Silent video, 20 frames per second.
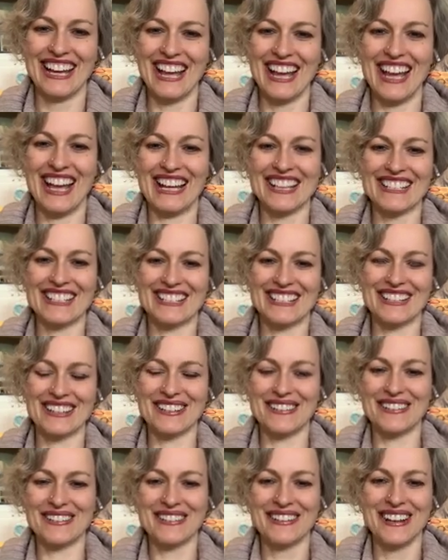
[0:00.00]
And
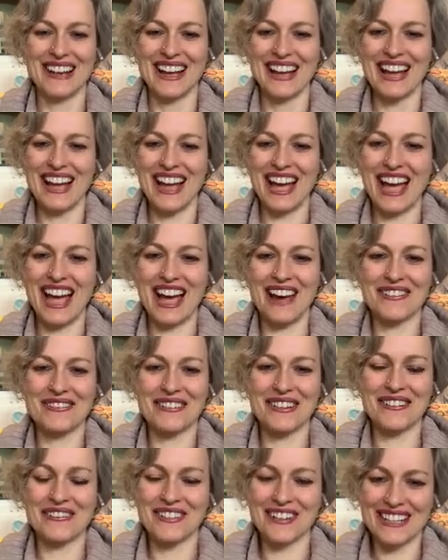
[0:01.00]
so
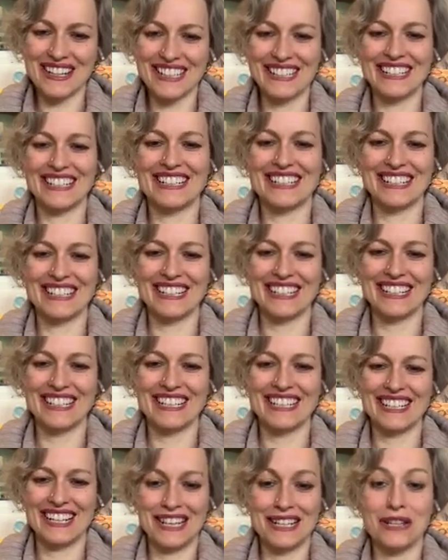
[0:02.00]
everyone
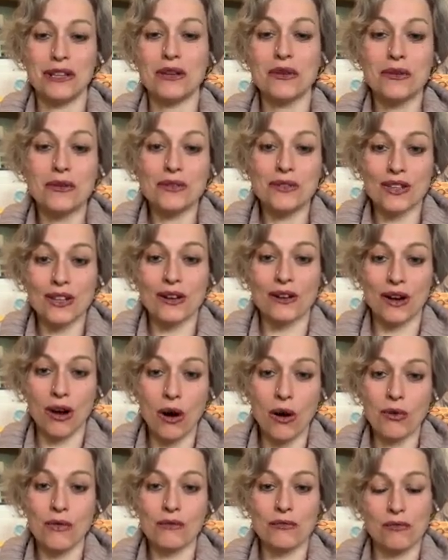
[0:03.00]
can use their
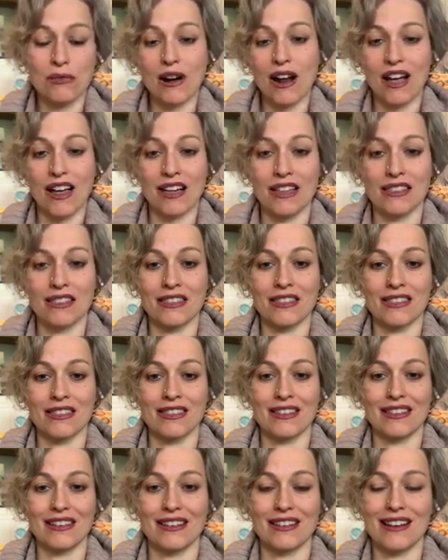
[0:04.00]
own breath,
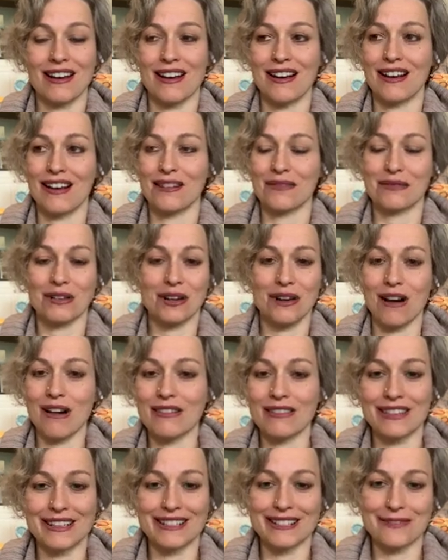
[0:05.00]

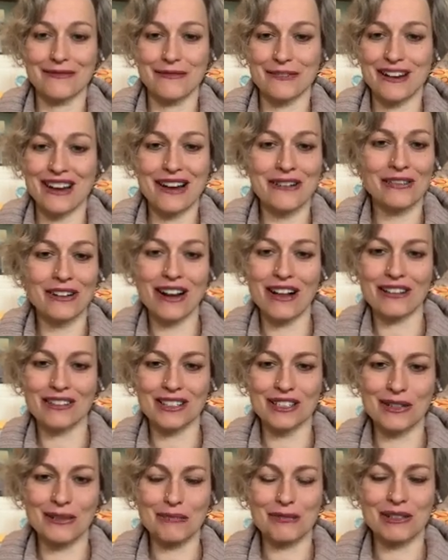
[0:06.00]
regardless of whatever else
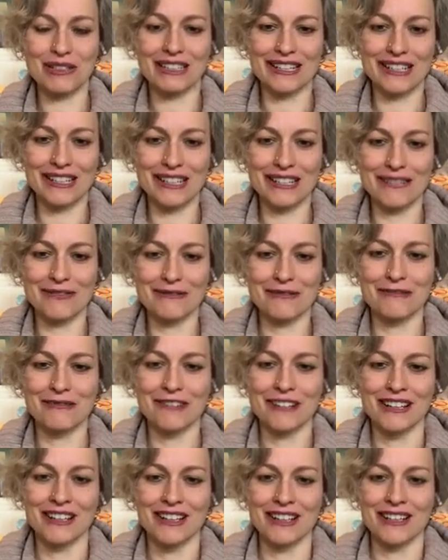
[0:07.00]
you believe,
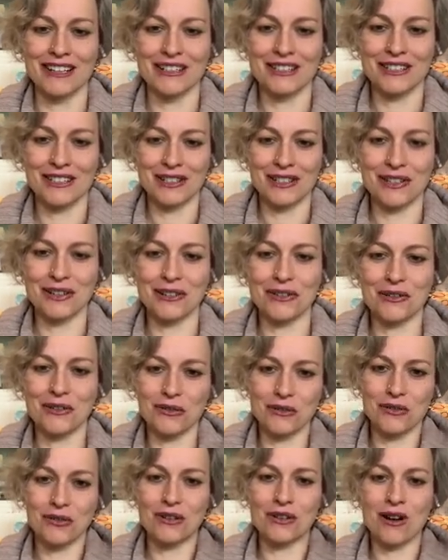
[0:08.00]

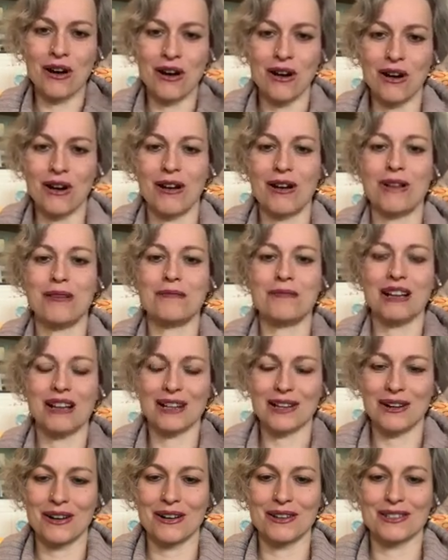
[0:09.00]
to calm and
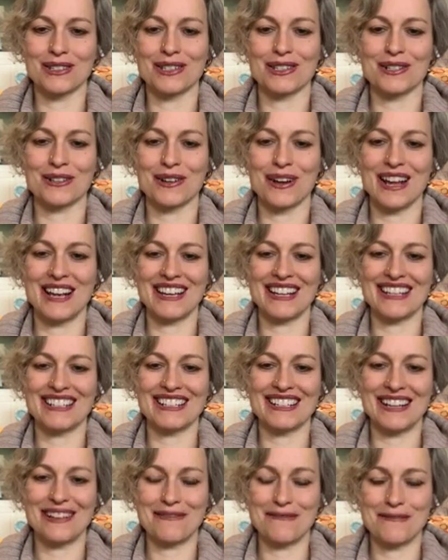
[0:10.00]
concentrate
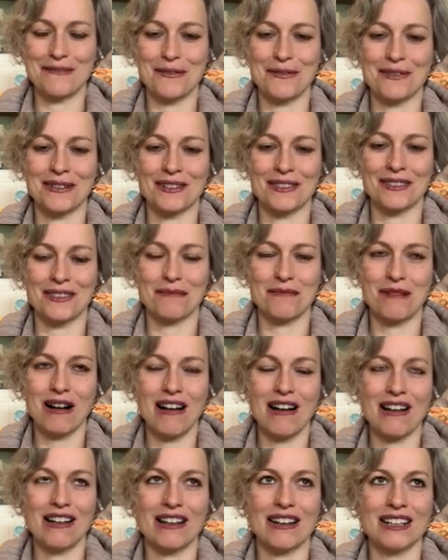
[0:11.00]
and focus the
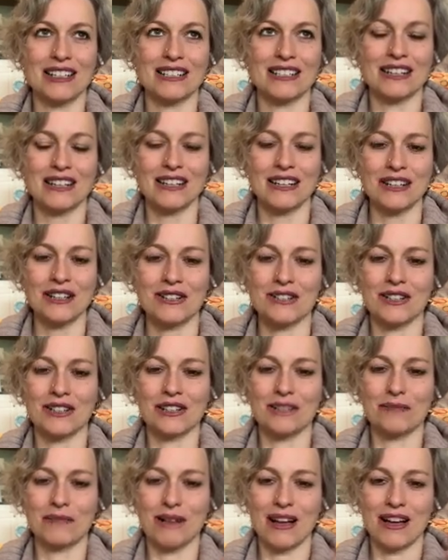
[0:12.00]
mind
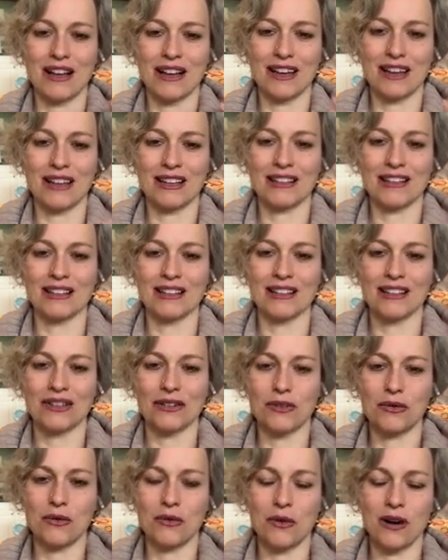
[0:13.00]
just by
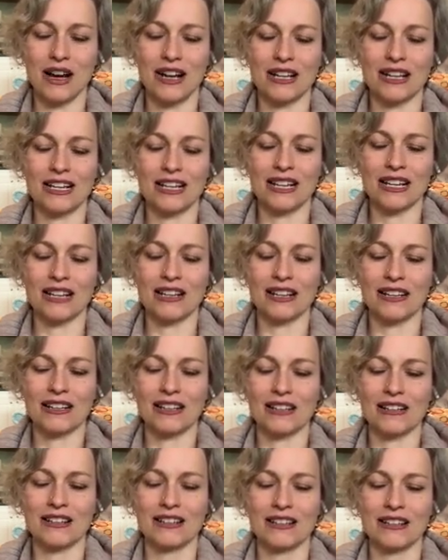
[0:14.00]

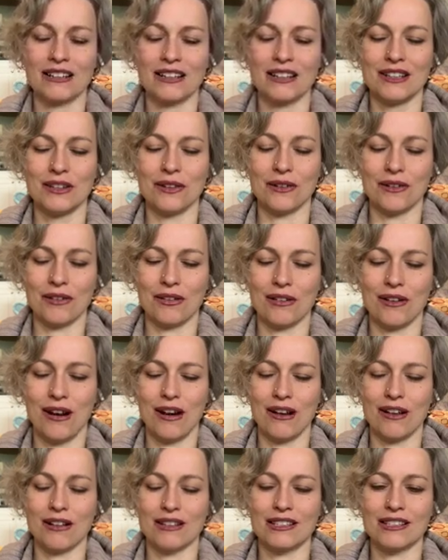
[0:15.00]
quieting your
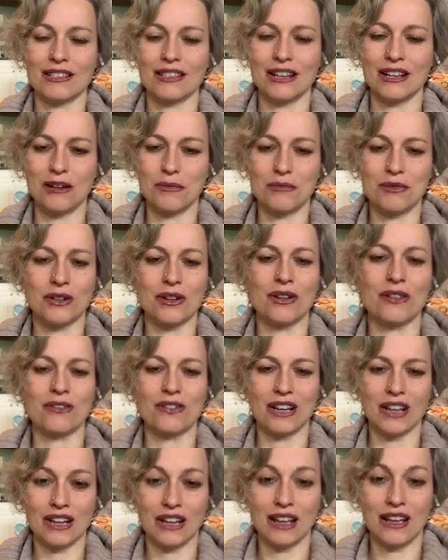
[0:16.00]
thoughts and
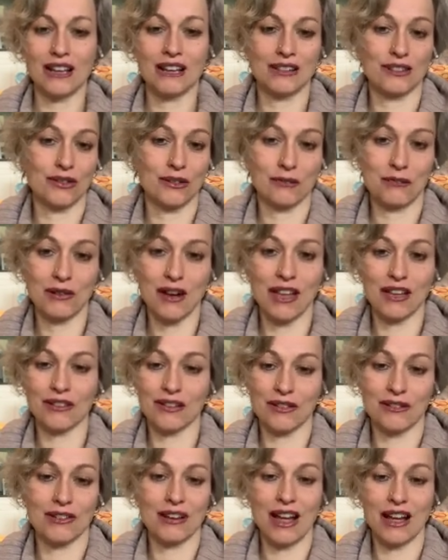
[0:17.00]
observing your breath,
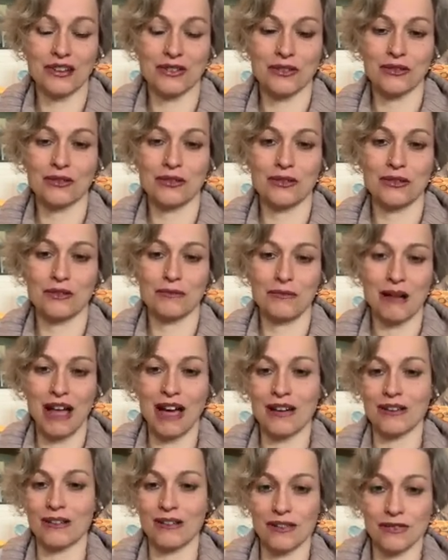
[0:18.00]
your natural
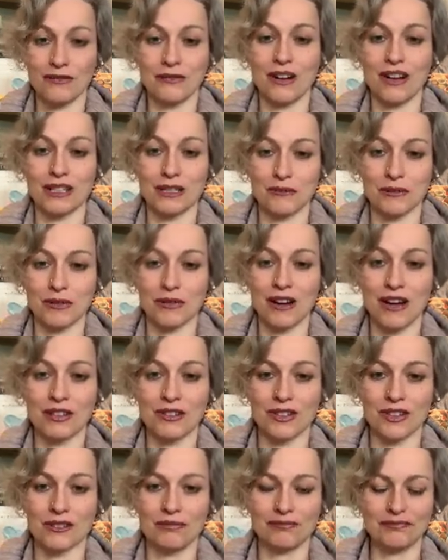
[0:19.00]
pattern of
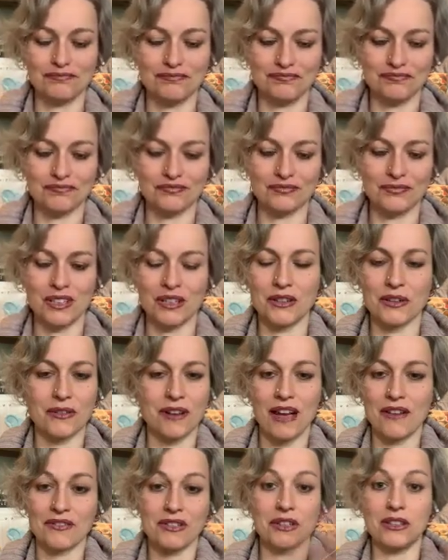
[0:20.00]
respiration. You don't
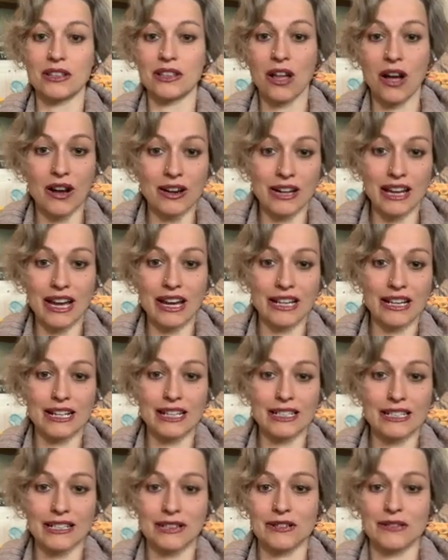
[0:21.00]
have to elongate
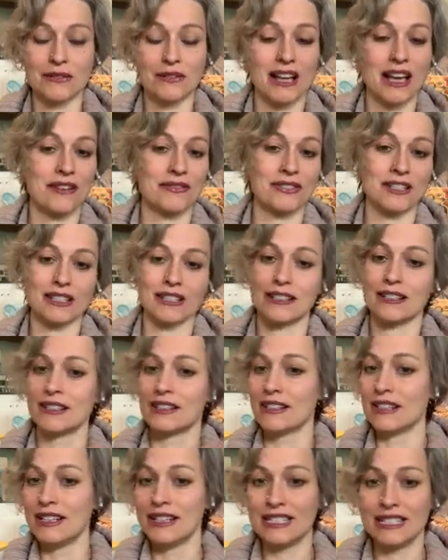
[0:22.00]
it. You don't have to
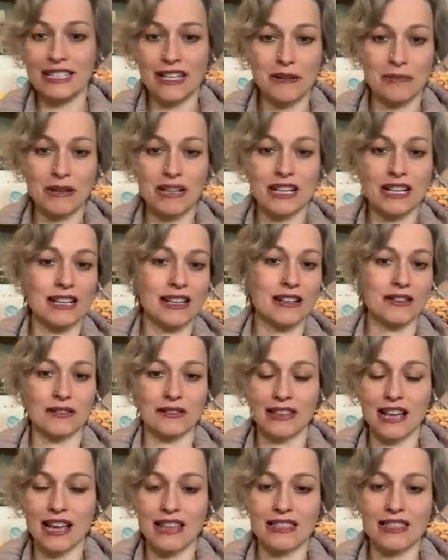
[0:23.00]
deepen it or
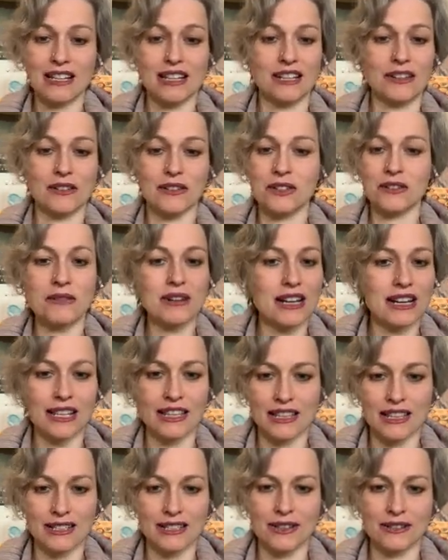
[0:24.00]
lengthen it or do
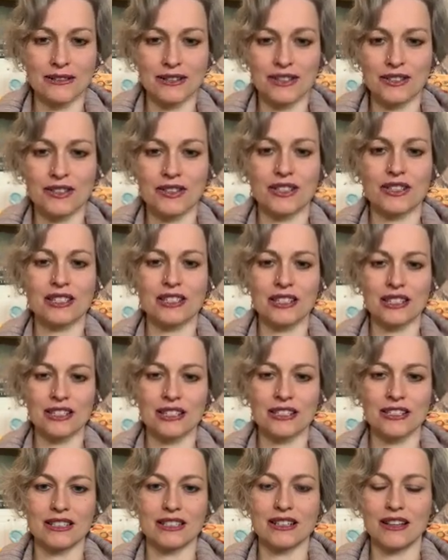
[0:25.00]
anything to it. Just sit
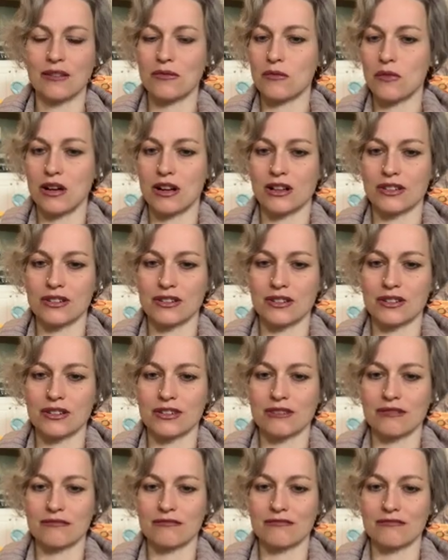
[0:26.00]
and watch.
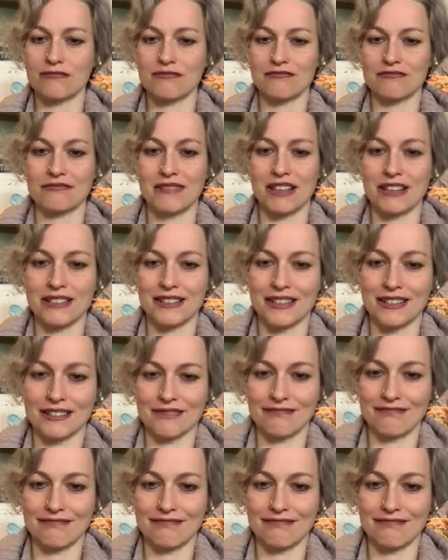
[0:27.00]
That's it.